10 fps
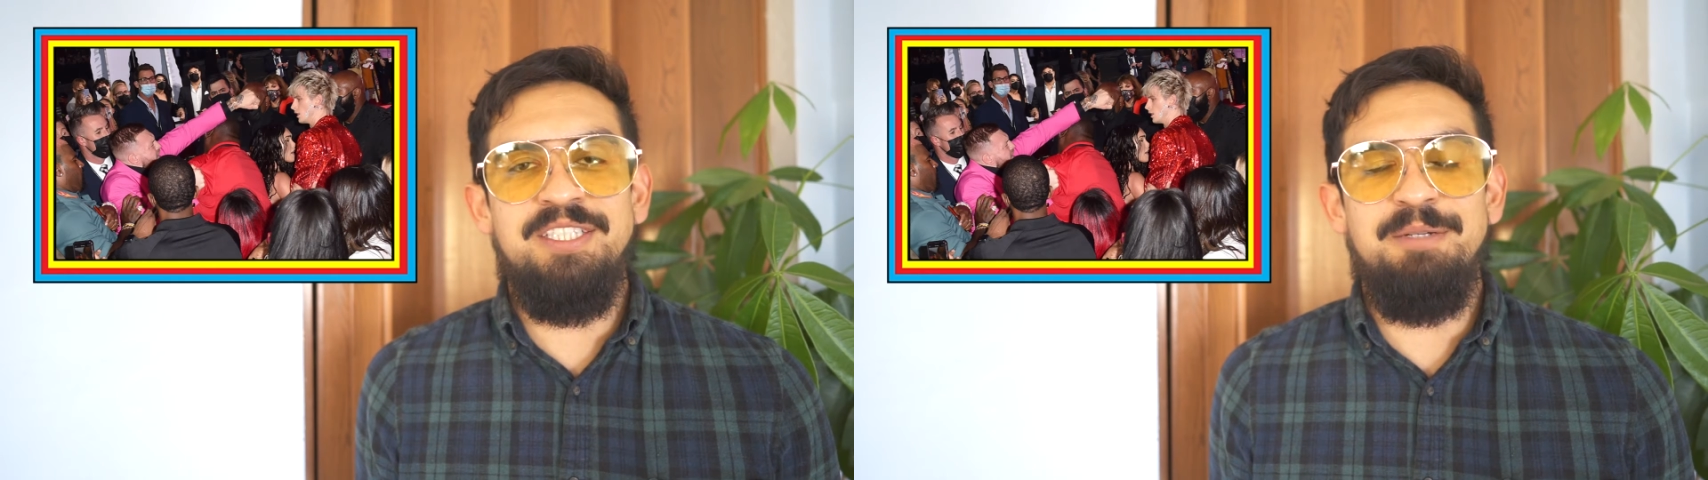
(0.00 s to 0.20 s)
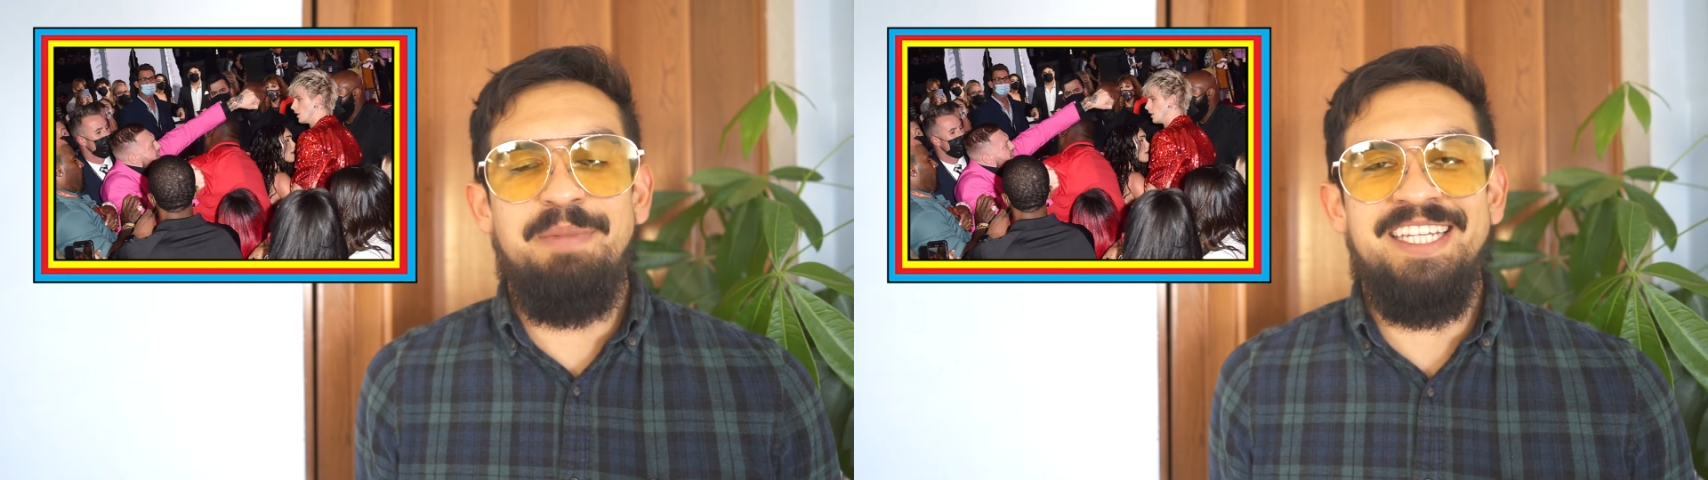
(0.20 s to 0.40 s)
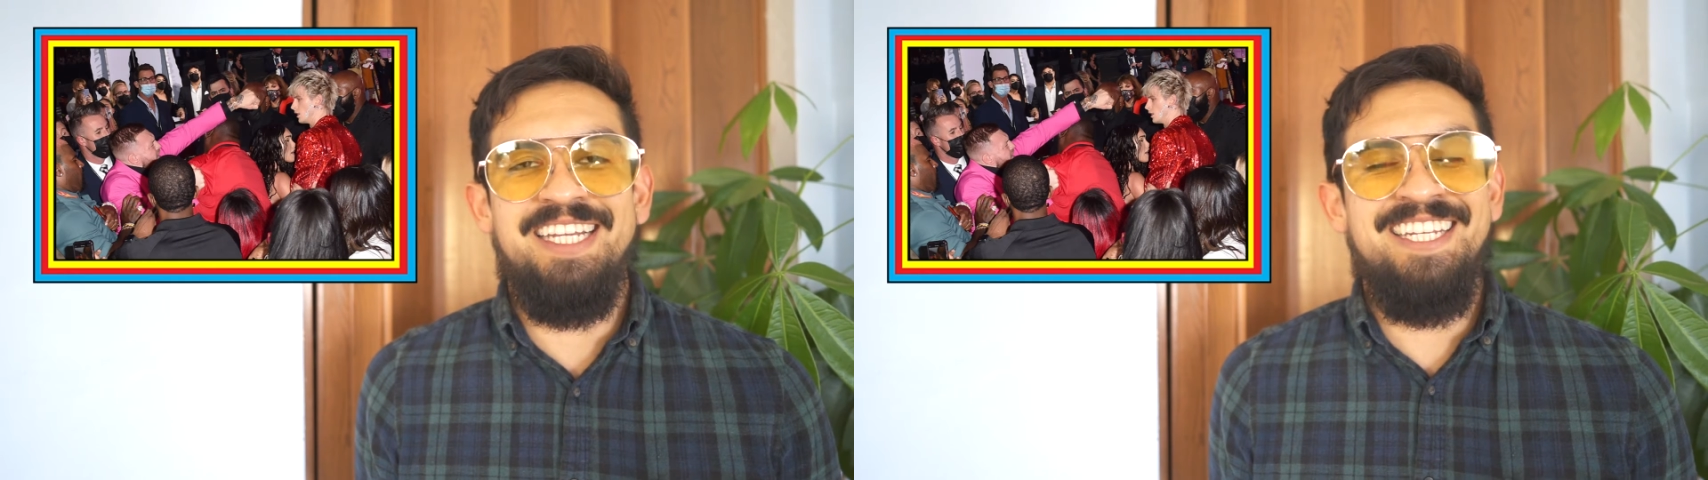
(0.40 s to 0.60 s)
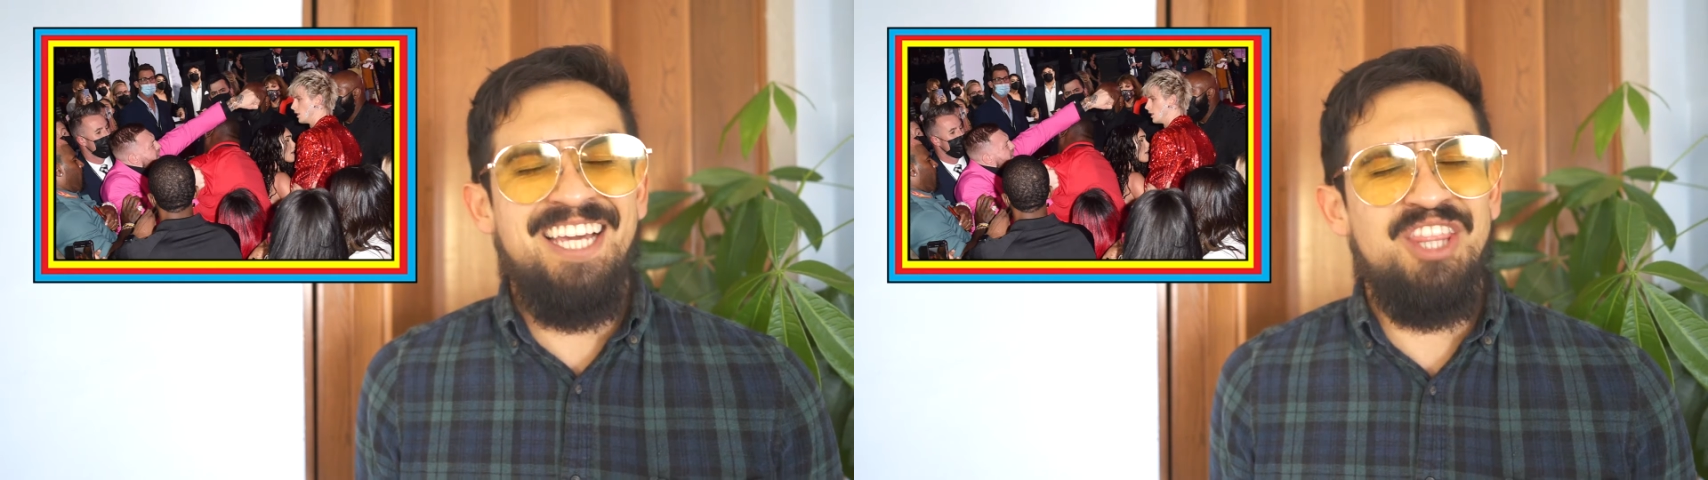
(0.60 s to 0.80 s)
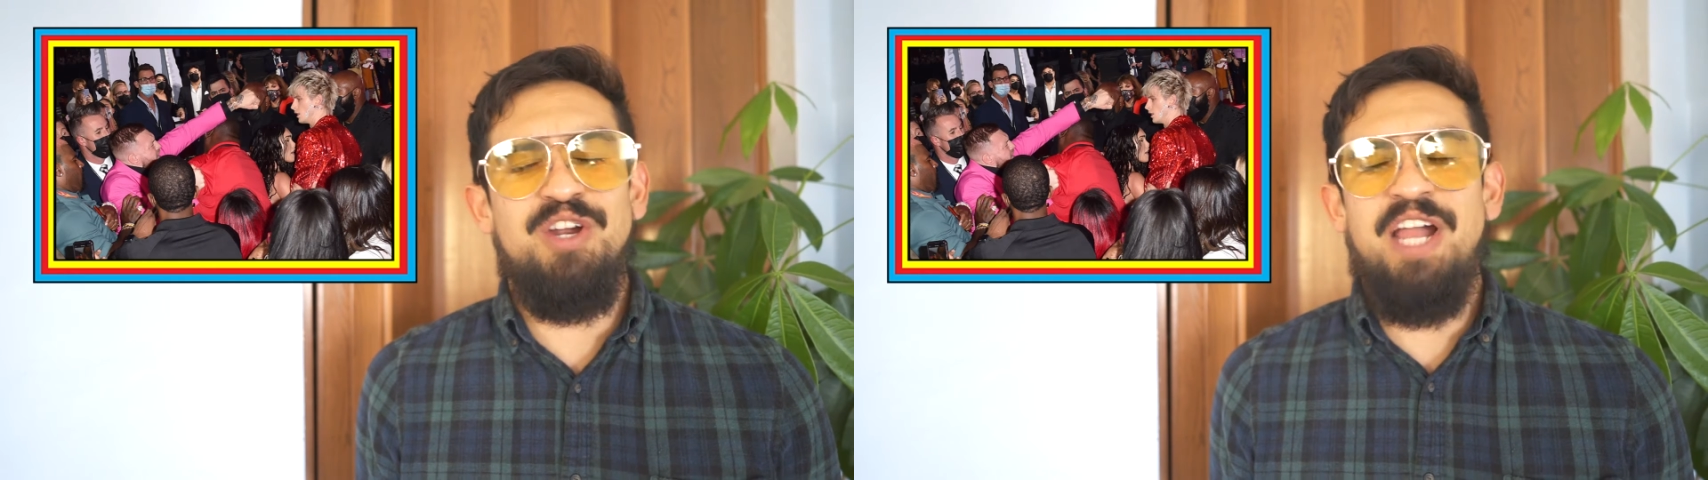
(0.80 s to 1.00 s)
to make
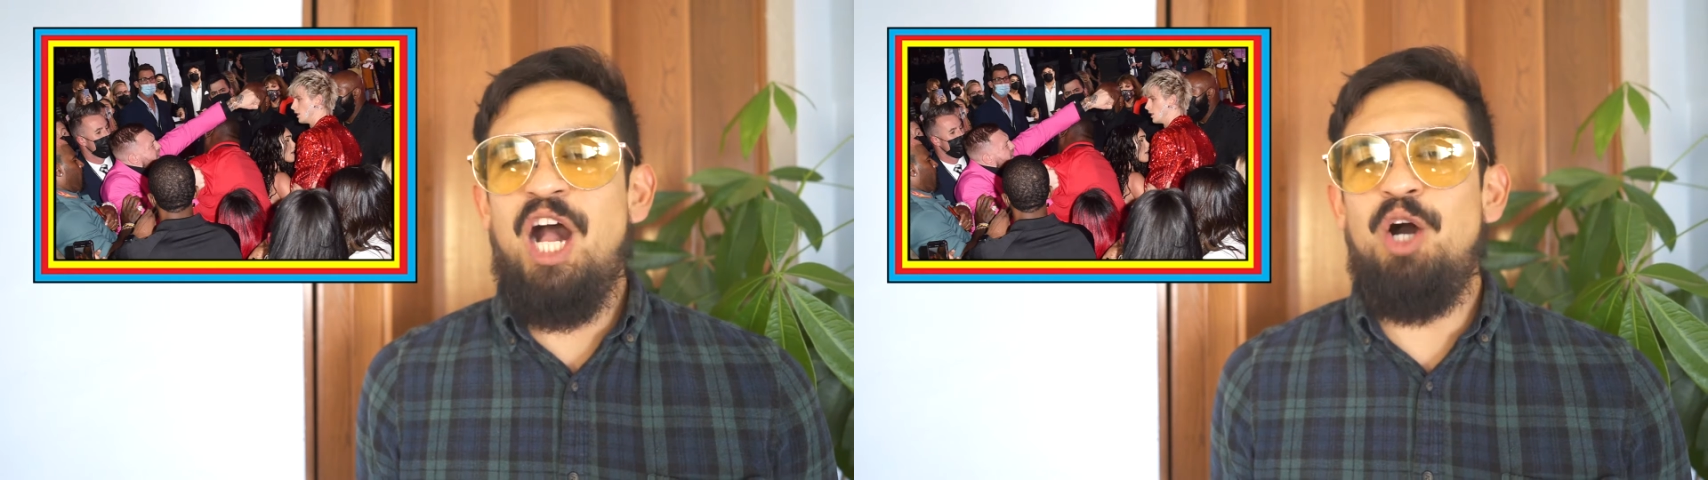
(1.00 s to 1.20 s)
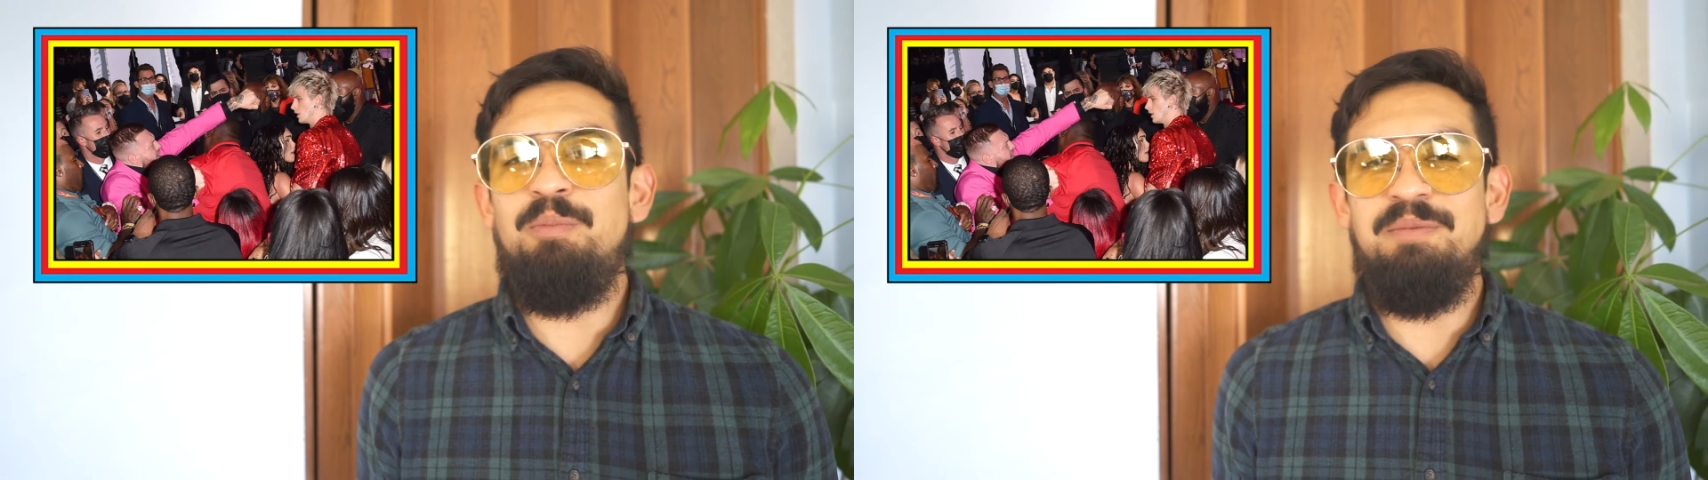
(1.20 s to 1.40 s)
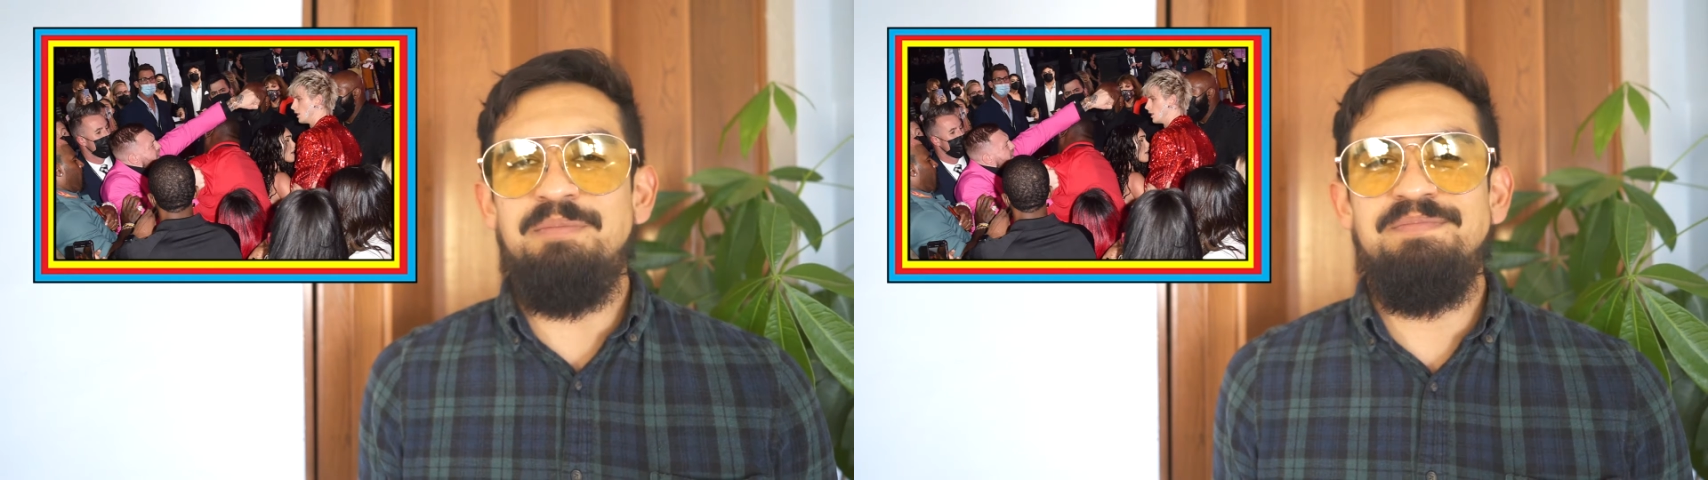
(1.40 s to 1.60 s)
another album.